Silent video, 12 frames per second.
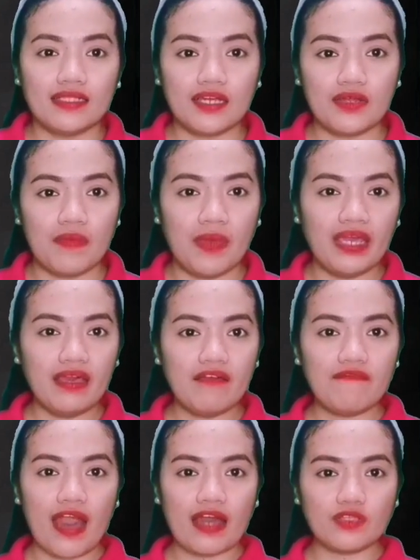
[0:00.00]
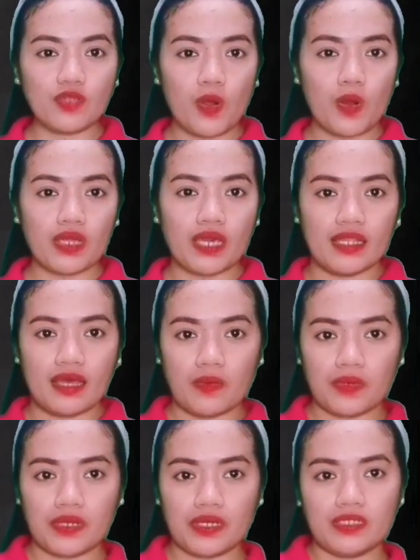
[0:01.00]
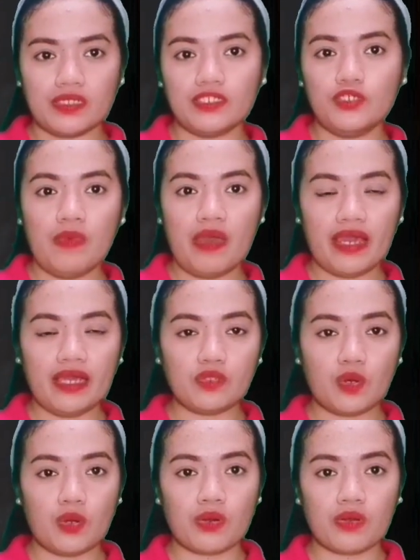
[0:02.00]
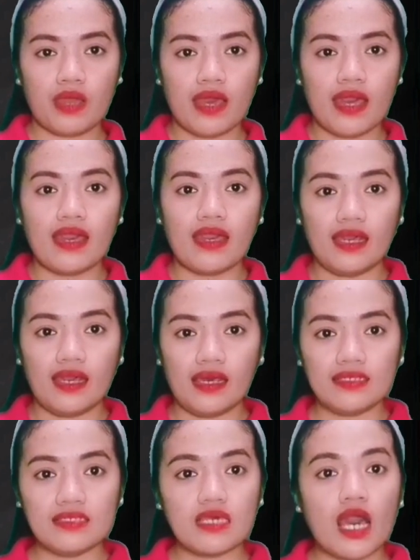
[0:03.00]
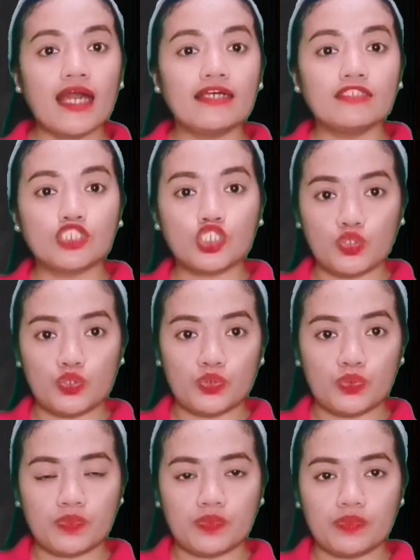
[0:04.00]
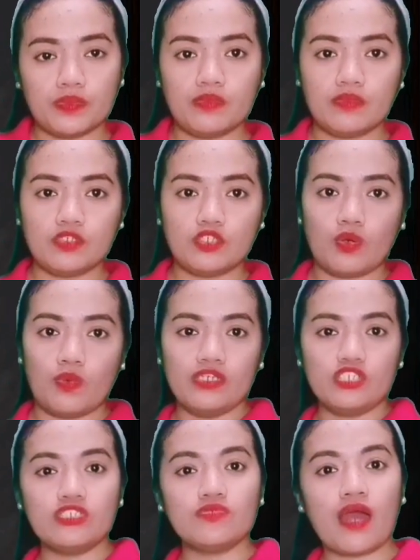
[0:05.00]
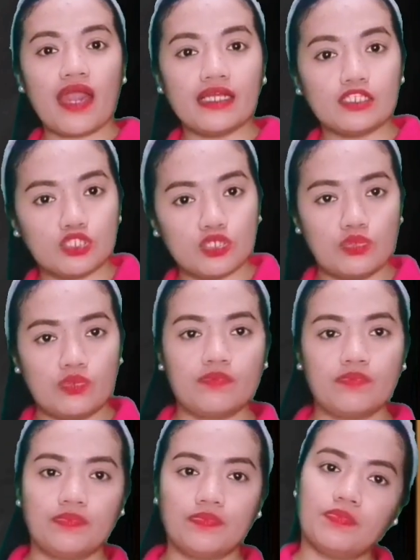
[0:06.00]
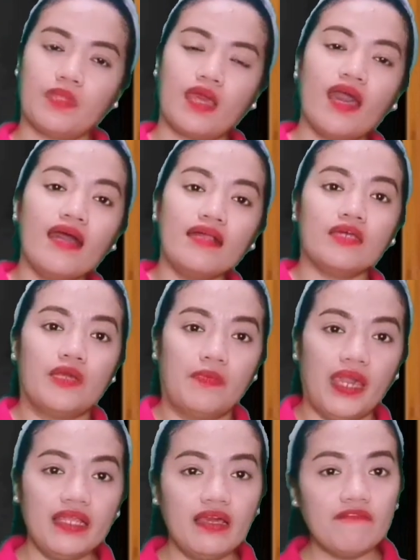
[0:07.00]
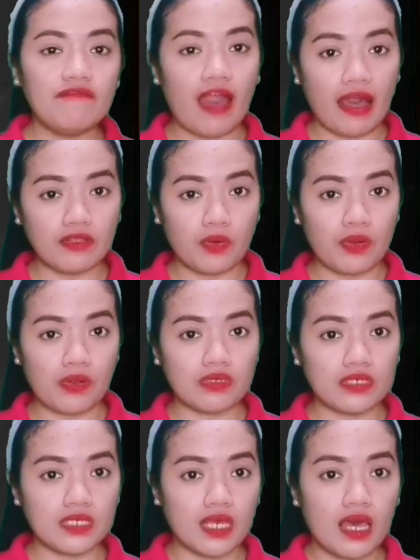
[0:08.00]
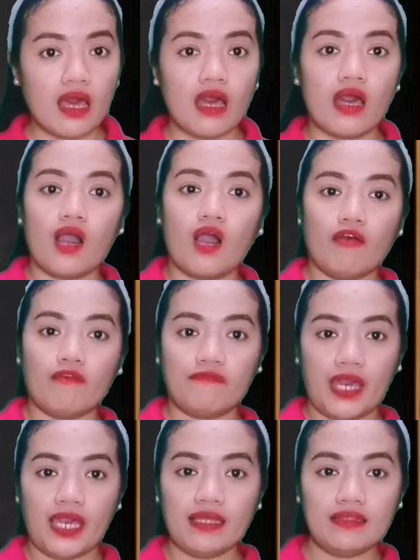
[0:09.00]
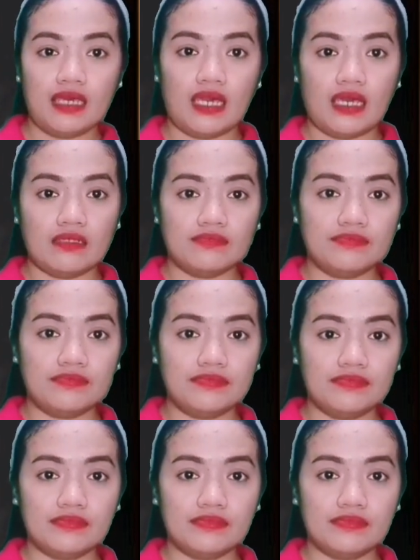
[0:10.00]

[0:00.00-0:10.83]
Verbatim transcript: The remaining factor in our numerator is 2. So we just write 2. The remaining factors of 18